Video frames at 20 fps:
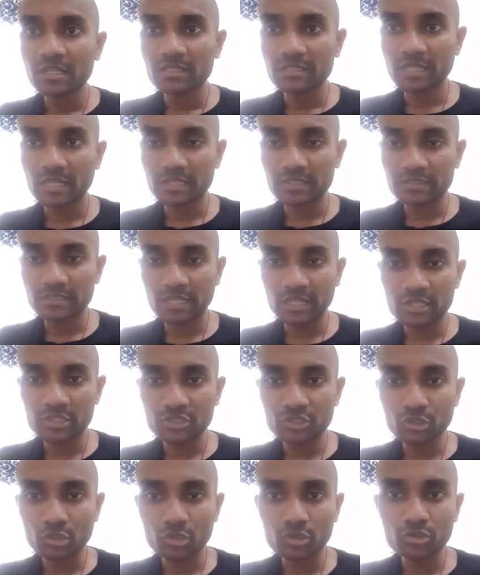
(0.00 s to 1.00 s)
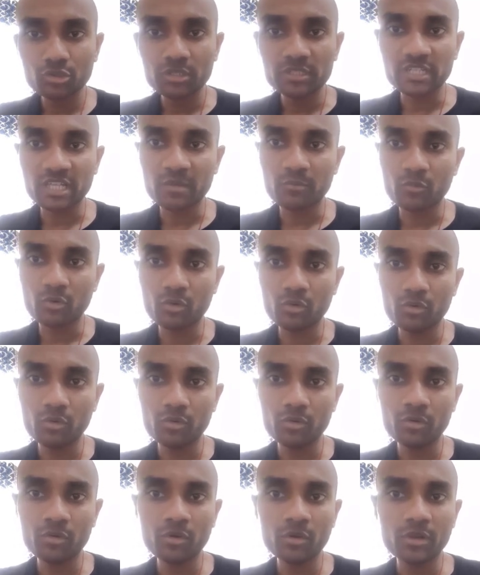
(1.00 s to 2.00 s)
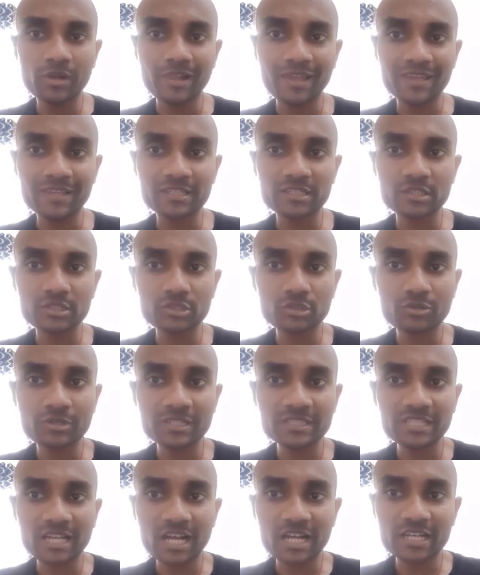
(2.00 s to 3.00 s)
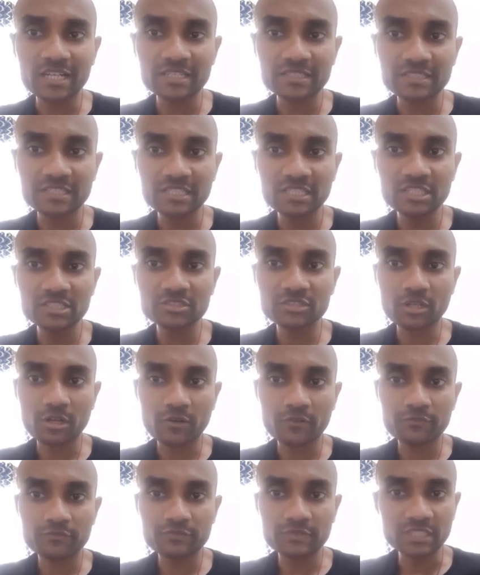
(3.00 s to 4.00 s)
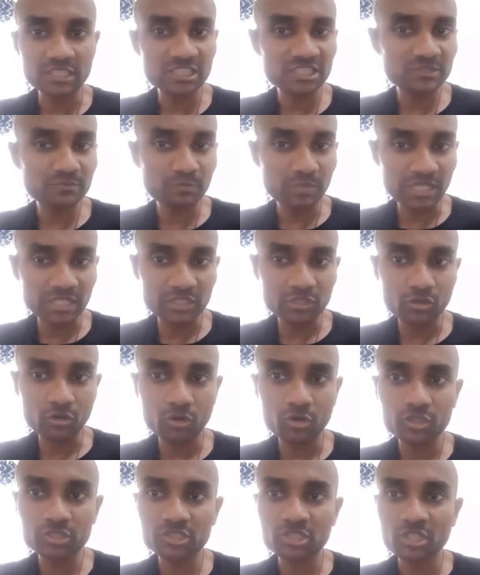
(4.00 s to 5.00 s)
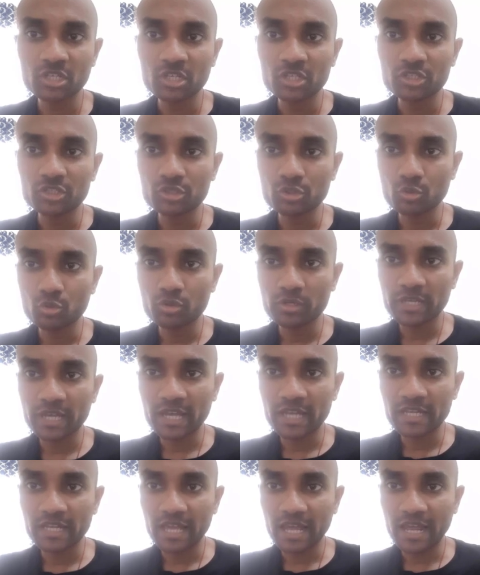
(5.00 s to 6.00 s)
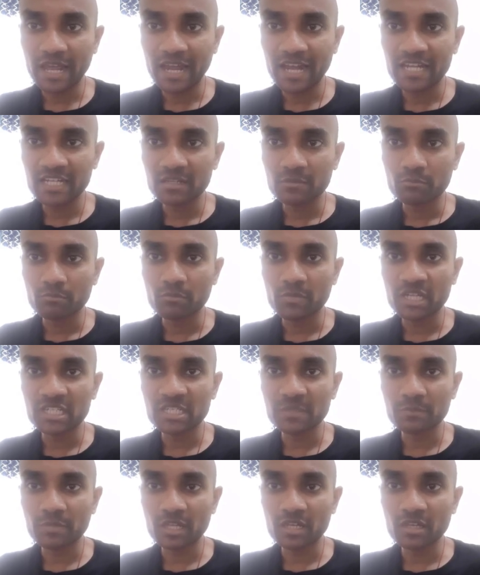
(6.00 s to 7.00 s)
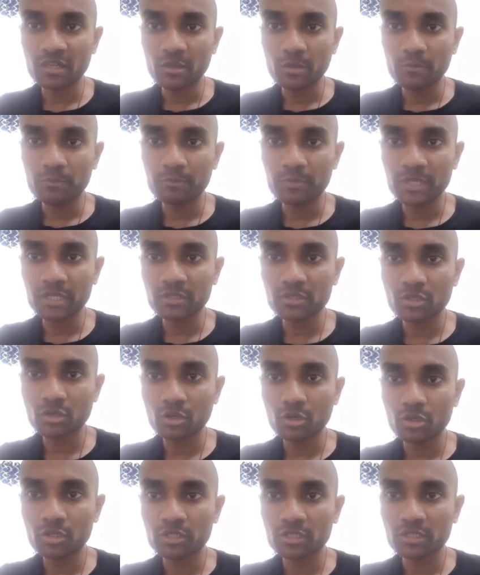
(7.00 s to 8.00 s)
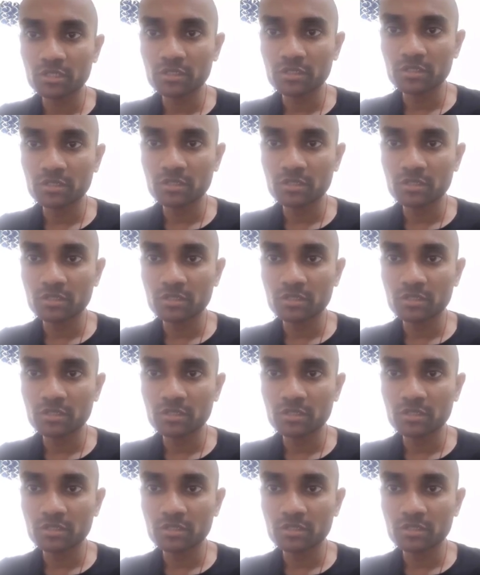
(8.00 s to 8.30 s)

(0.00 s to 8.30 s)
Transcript: they'll show you a demo, like you can target these pin codes. You can add multiple pin code